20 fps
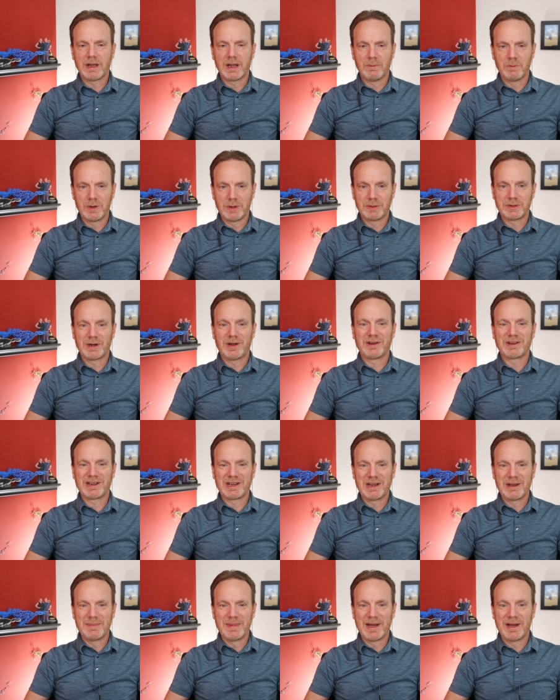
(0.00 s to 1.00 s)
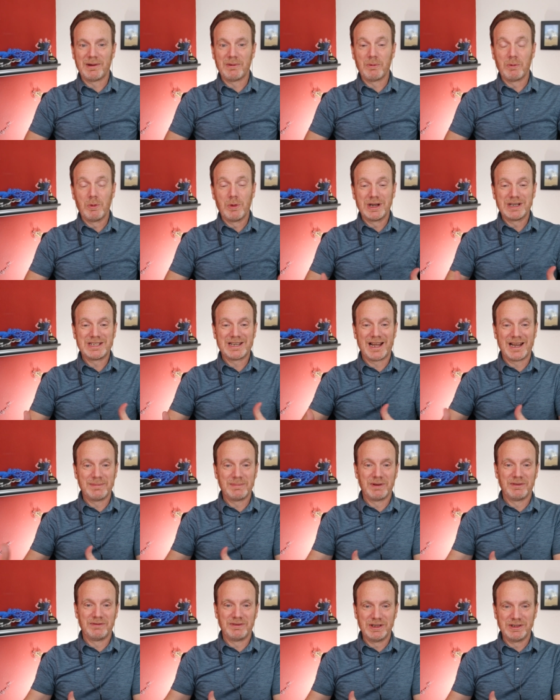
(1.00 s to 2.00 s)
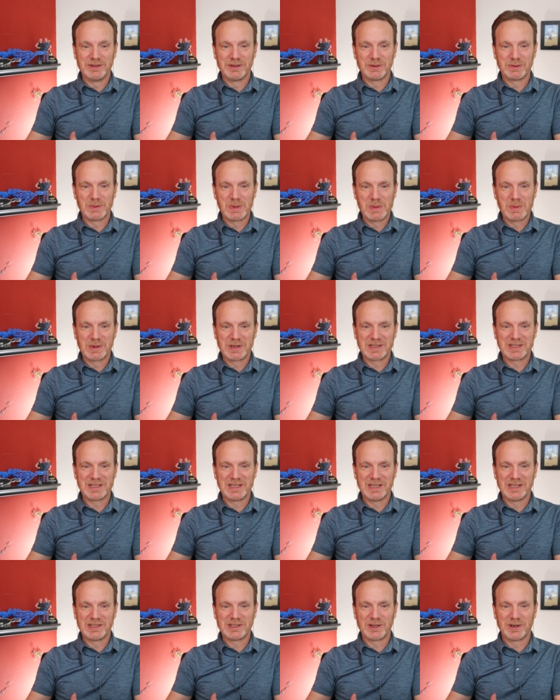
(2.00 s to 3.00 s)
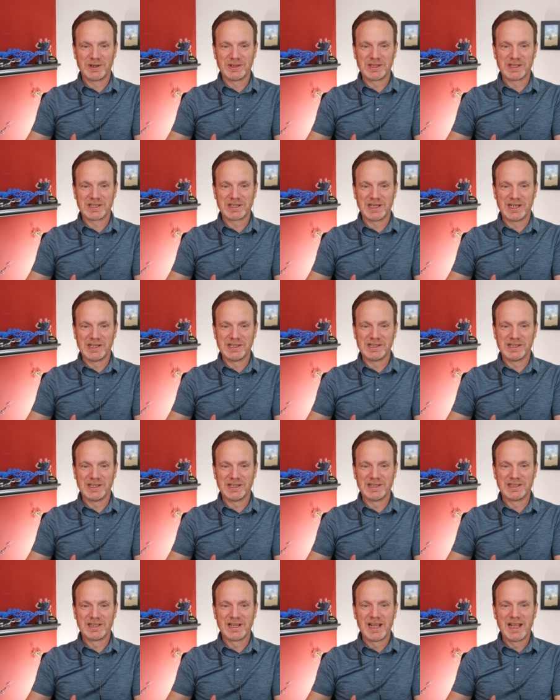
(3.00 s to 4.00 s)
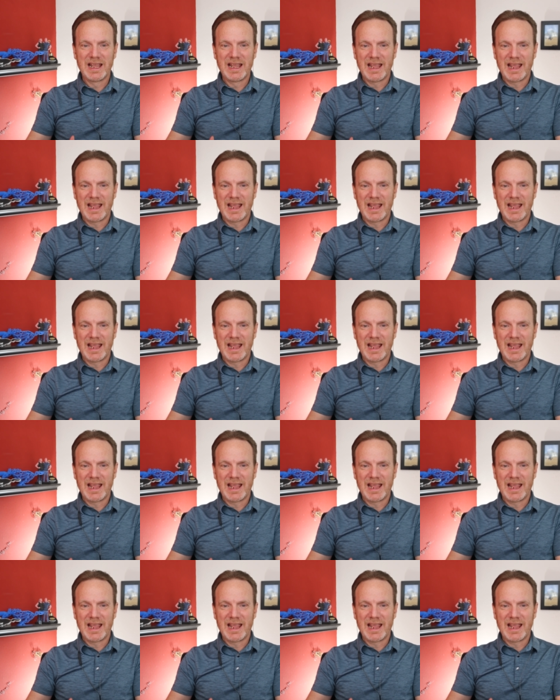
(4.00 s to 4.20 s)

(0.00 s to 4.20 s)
and we were talking about what type of features we want to see at charging stations